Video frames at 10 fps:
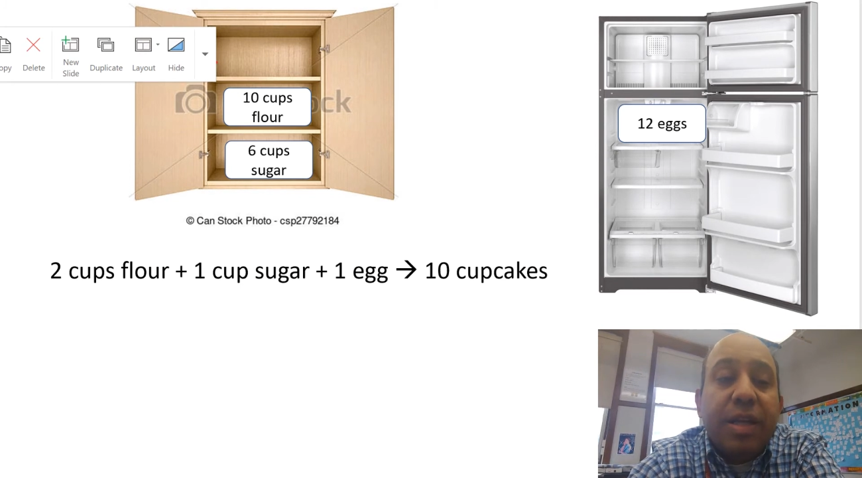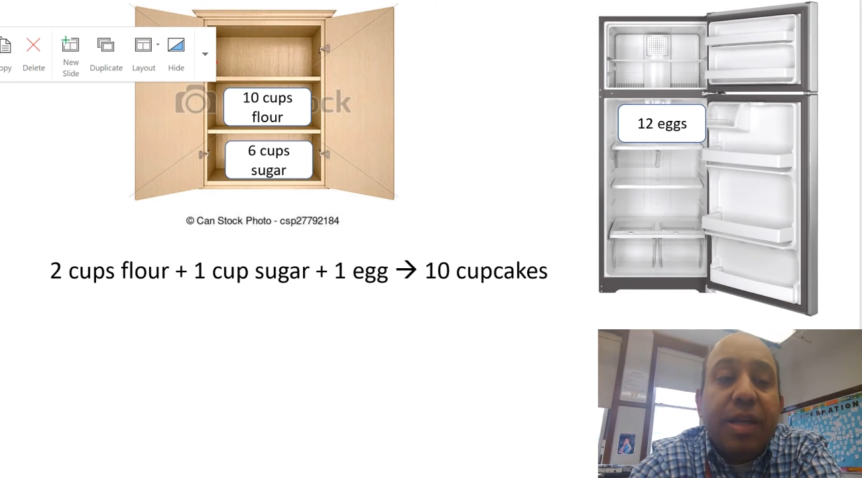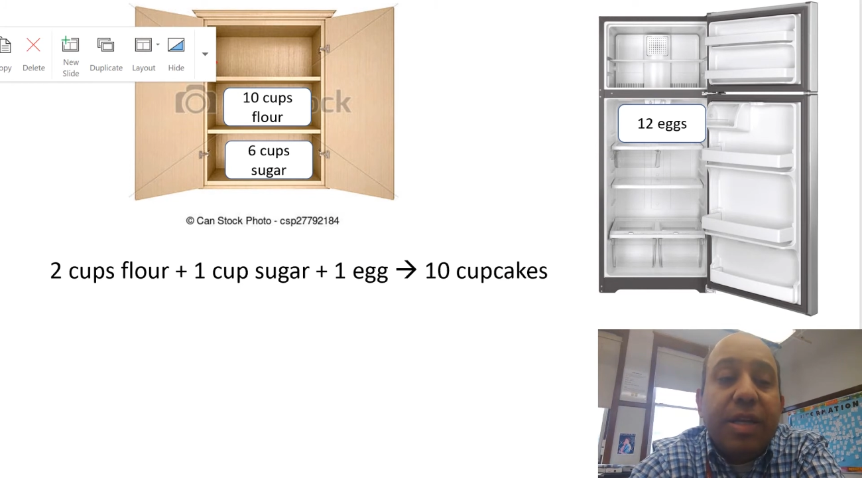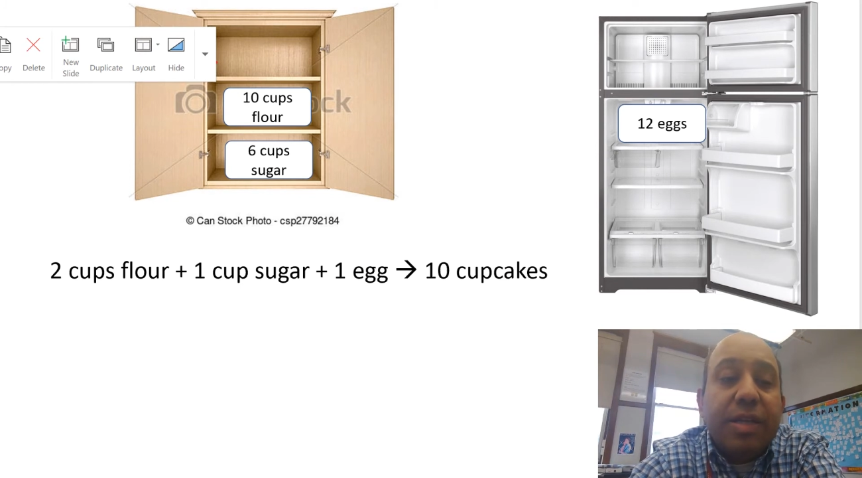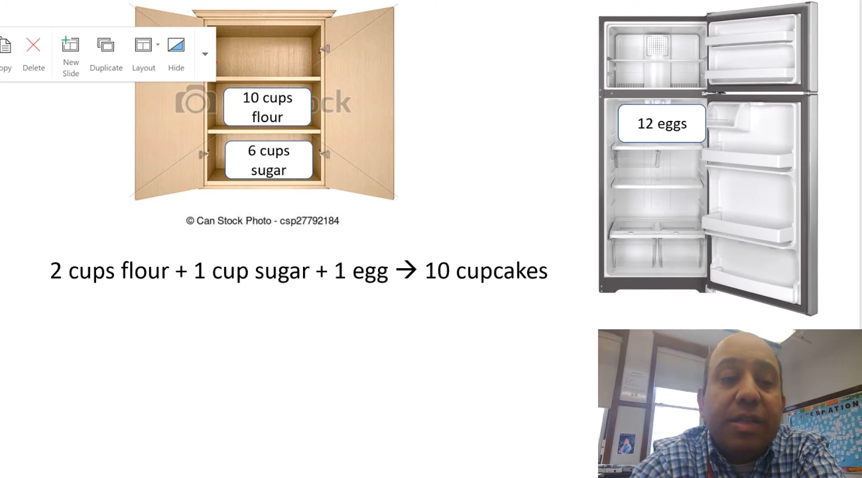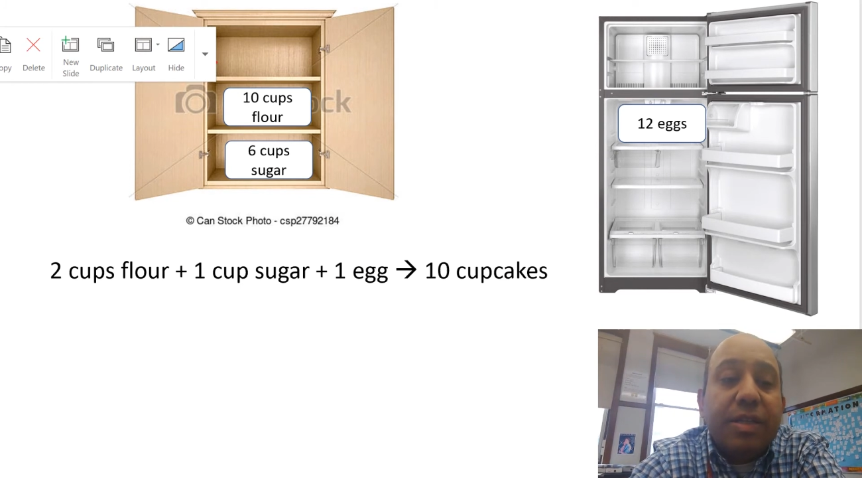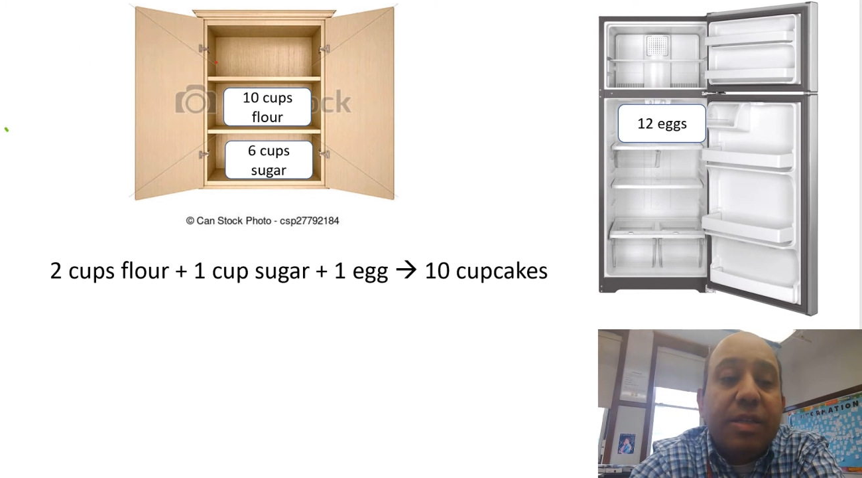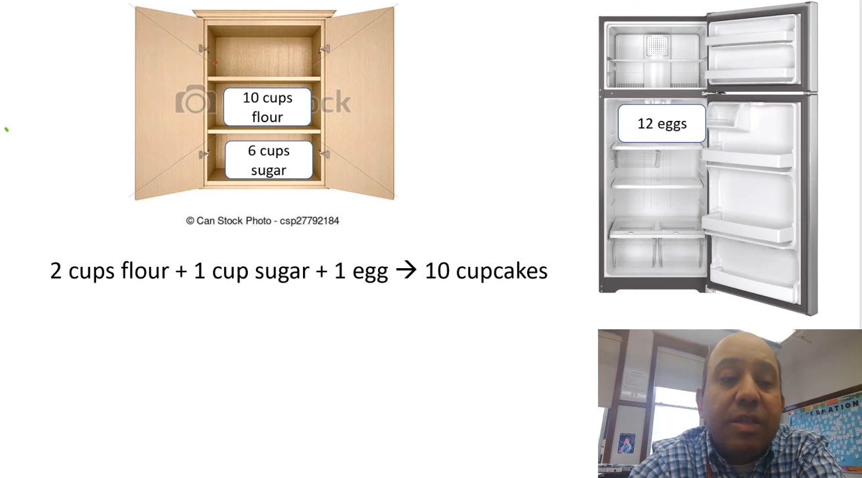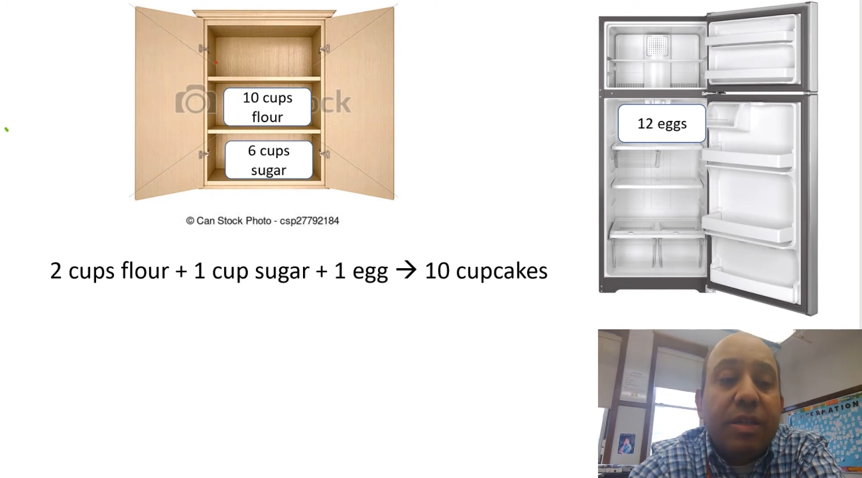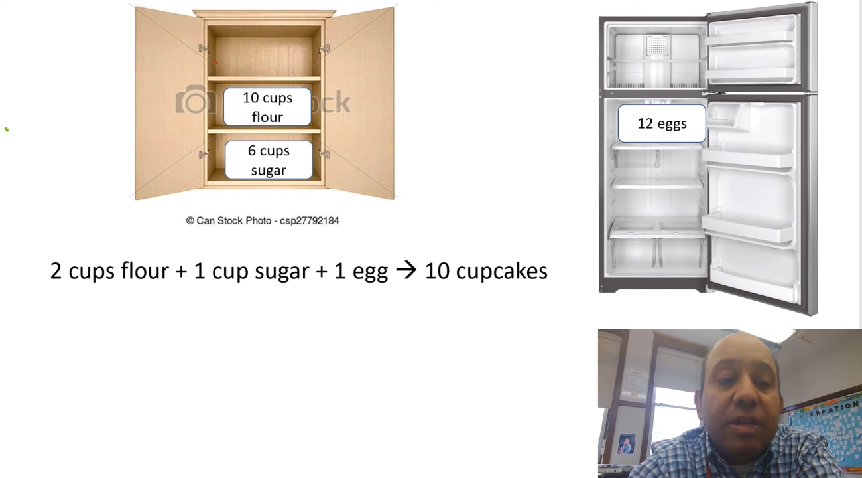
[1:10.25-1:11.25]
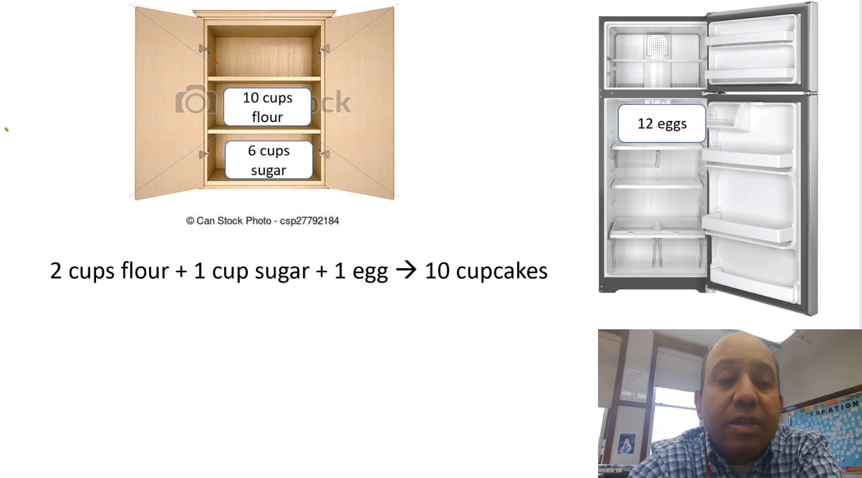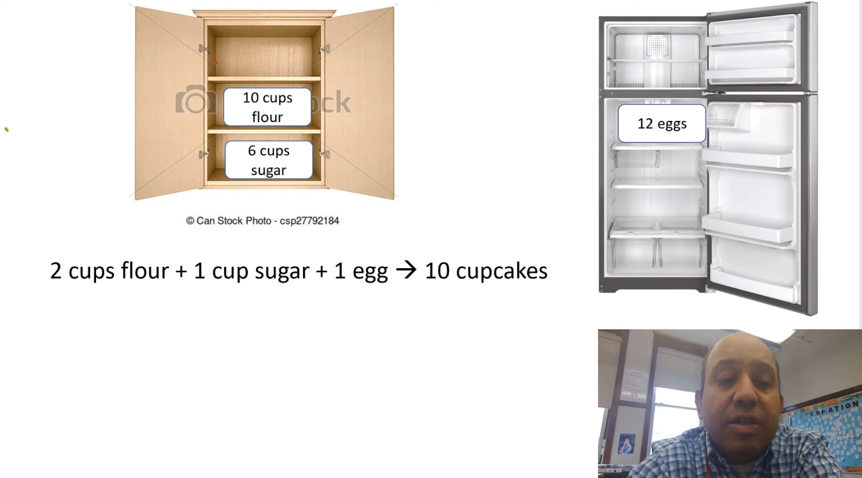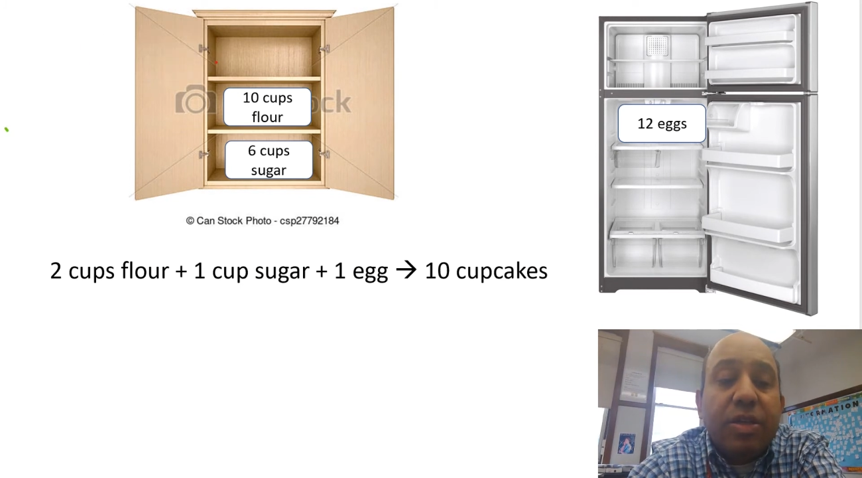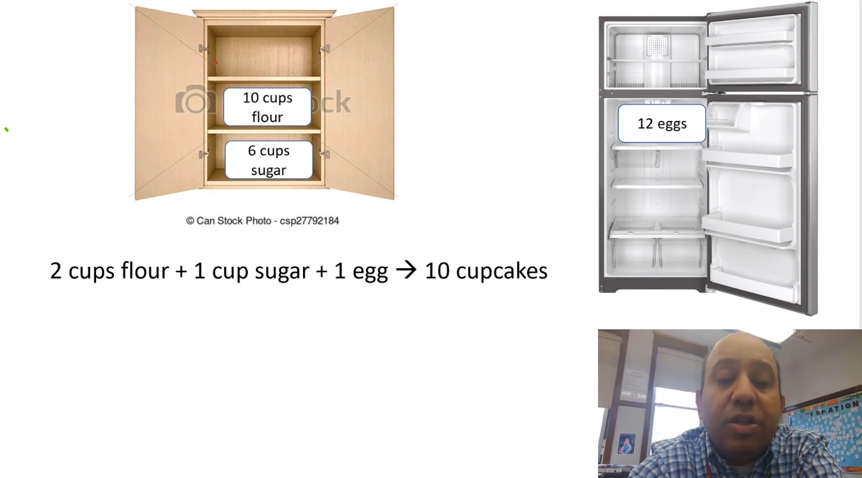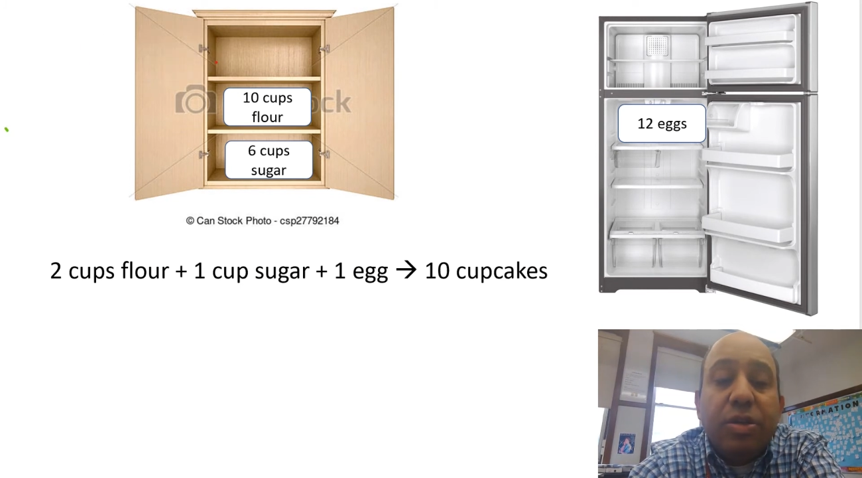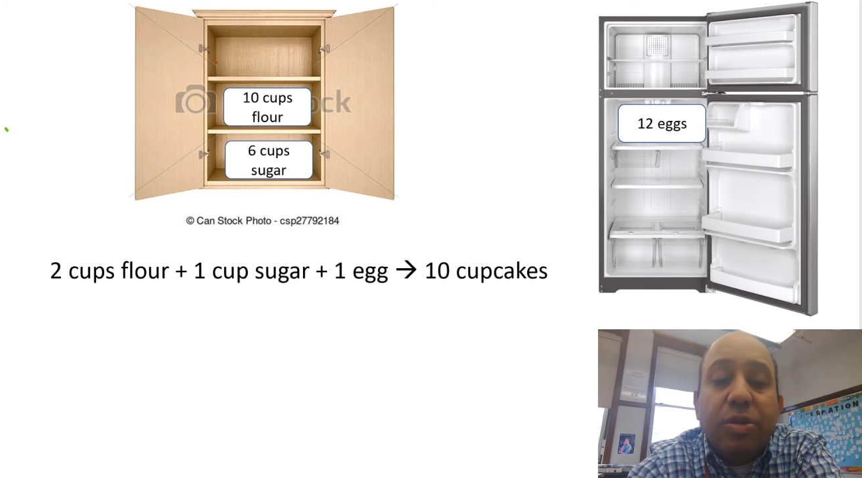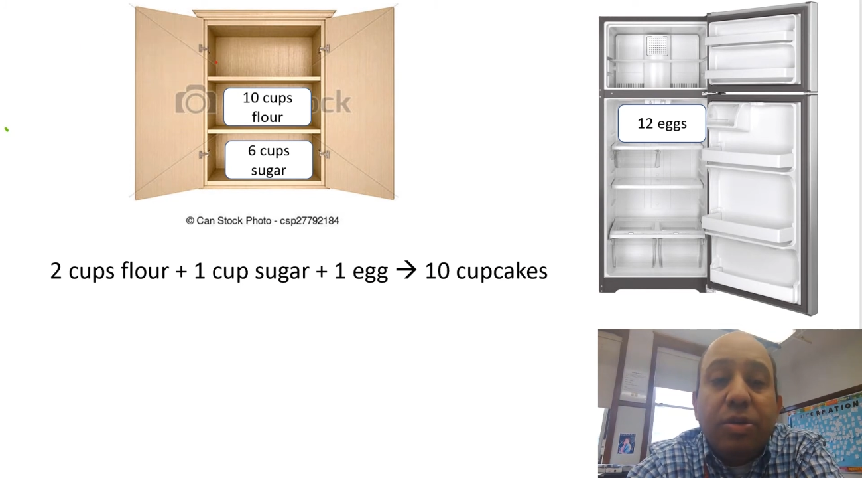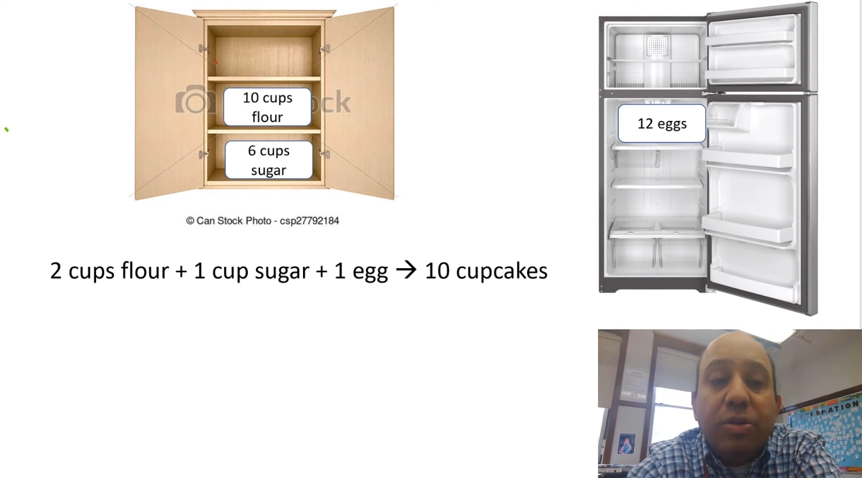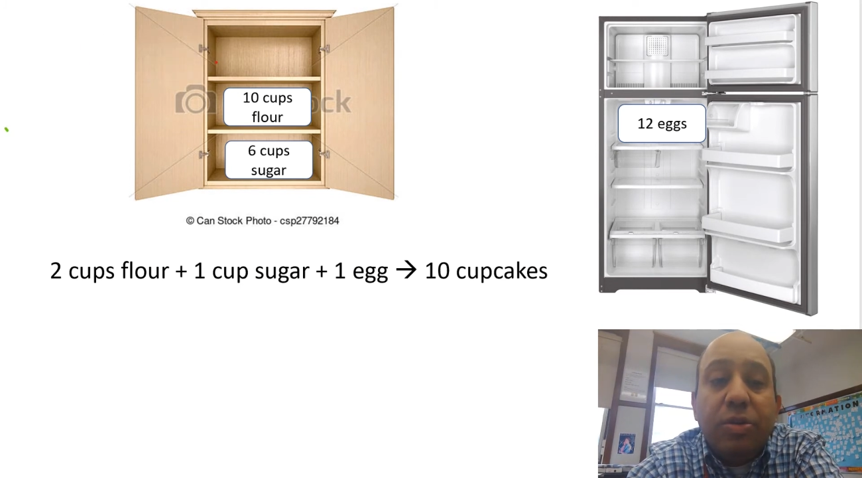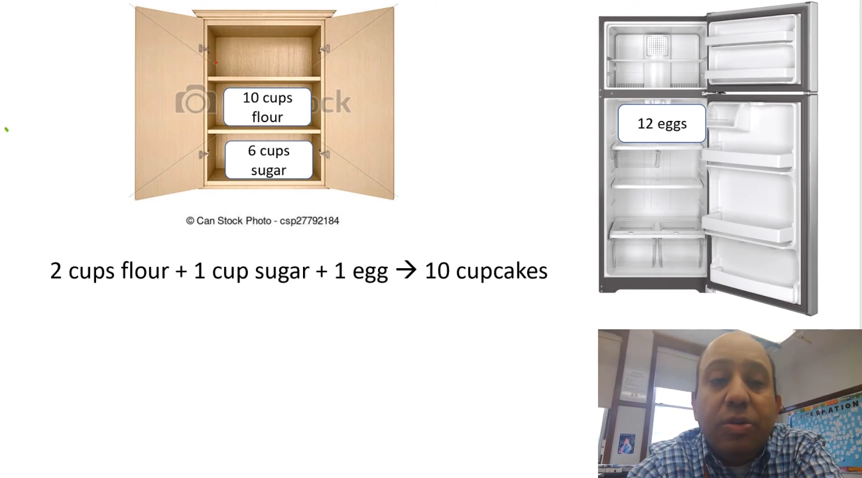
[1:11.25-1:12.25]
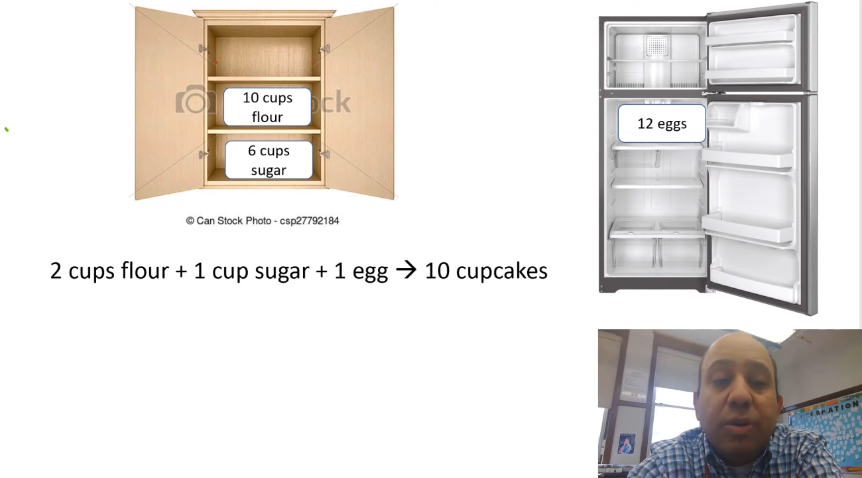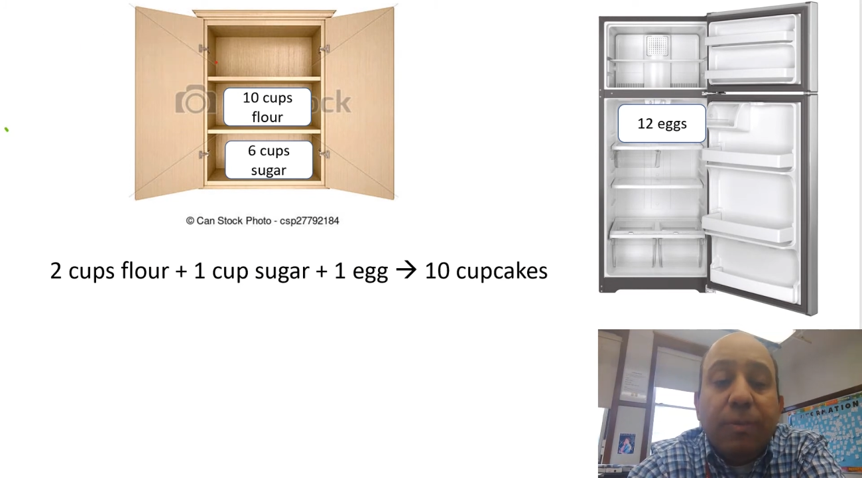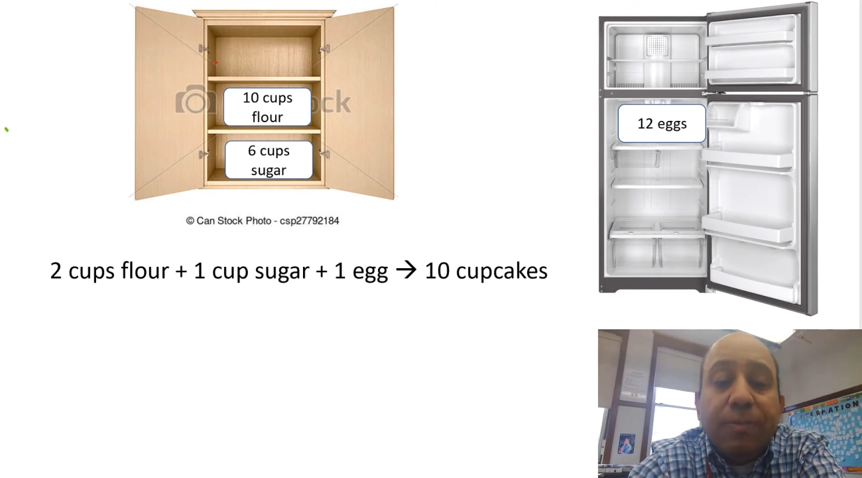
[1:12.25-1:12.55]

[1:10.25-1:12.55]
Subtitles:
is to